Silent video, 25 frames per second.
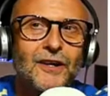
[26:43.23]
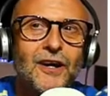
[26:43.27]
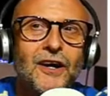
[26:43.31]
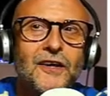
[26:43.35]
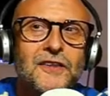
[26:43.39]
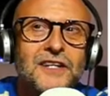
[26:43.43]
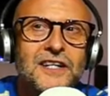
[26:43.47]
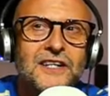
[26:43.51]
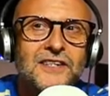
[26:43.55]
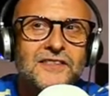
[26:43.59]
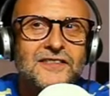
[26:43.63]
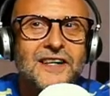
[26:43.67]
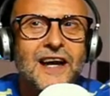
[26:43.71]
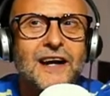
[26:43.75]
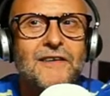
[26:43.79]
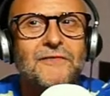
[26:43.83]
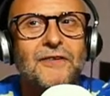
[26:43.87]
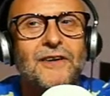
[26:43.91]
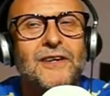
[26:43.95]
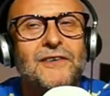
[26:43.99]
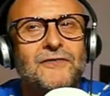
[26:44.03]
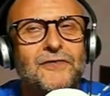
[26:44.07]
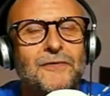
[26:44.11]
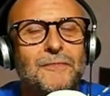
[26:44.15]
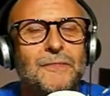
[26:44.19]
of these sound
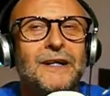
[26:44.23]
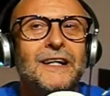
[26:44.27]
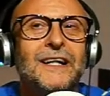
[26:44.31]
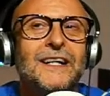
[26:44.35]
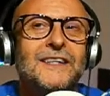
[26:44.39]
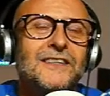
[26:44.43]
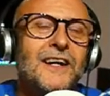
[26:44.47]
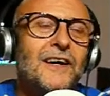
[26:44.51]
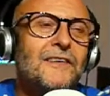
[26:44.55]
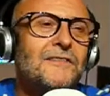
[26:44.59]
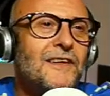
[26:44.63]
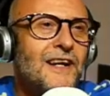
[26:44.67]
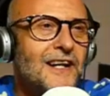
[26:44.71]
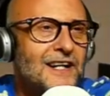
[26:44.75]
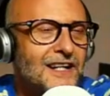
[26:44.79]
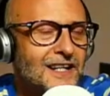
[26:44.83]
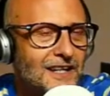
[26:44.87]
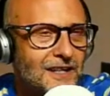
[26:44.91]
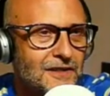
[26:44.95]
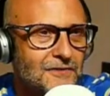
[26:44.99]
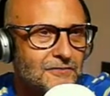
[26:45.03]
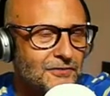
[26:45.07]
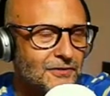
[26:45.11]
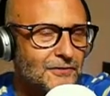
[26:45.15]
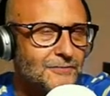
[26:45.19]
very familiar, don't they? You
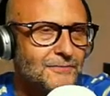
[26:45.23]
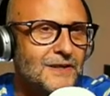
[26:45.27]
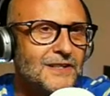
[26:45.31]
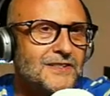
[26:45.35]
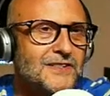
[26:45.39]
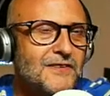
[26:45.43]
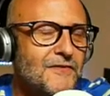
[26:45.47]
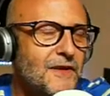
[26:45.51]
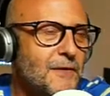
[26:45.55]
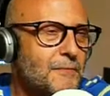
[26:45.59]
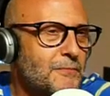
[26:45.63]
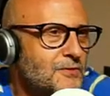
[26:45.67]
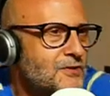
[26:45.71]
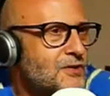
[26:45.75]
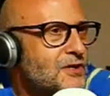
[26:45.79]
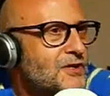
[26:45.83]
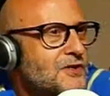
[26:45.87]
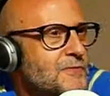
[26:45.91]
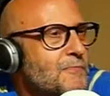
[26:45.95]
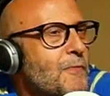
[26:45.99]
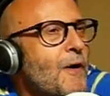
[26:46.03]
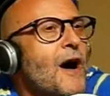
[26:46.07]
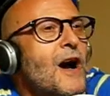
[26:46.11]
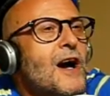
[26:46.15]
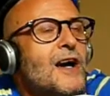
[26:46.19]
know, from as if they're produced
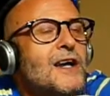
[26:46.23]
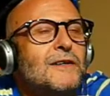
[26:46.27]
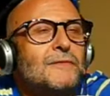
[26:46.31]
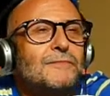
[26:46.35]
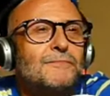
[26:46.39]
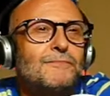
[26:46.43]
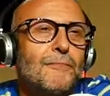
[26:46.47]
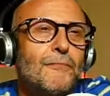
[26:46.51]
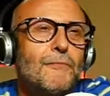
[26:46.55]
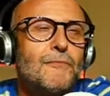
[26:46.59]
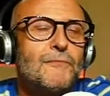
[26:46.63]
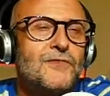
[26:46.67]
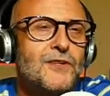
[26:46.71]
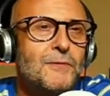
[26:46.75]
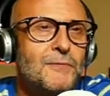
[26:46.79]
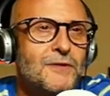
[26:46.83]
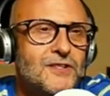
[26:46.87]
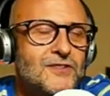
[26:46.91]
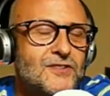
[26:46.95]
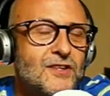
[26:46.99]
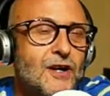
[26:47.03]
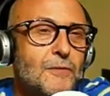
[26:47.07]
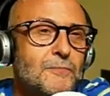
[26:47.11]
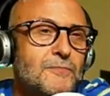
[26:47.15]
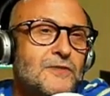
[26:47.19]
by some of the
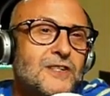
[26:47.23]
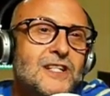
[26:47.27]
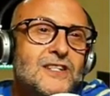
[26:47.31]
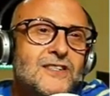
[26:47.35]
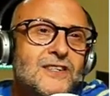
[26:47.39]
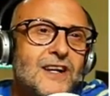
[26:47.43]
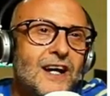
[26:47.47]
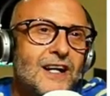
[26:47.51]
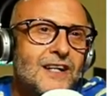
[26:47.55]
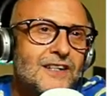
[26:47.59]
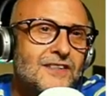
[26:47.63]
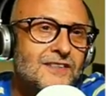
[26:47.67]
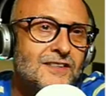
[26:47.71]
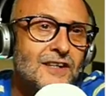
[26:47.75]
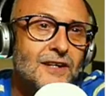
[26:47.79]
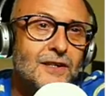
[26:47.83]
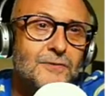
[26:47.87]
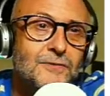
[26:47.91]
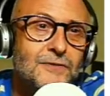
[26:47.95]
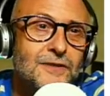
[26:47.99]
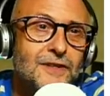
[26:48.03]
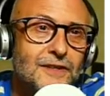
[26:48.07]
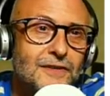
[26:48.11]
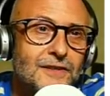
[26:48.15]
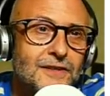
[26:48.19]
top DJs. So,
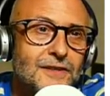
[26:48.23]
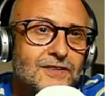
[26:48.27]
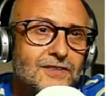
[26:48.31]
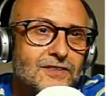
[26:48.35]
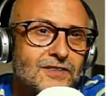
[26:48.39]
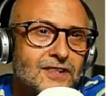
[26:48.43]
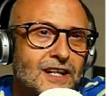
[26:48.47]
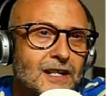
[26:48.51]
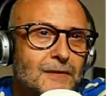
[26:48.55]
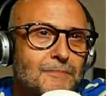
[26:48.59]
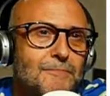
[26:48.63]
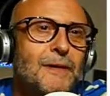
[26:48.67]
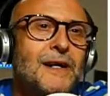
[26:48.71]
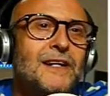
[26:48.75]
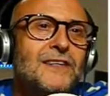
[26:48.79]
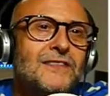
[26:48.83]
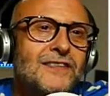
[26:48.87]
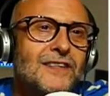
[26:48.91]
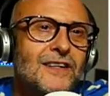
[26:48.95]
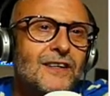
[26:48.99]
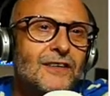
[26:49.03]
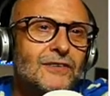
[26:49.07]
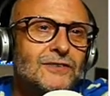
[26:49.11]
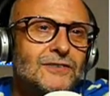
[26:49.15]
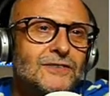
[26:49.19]
you know, they're just kind of
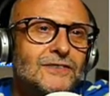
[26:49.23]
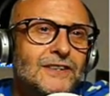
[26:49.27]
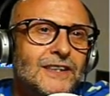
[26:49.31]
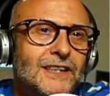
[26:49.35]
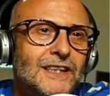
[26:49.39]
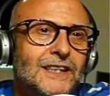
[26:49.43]
basing it on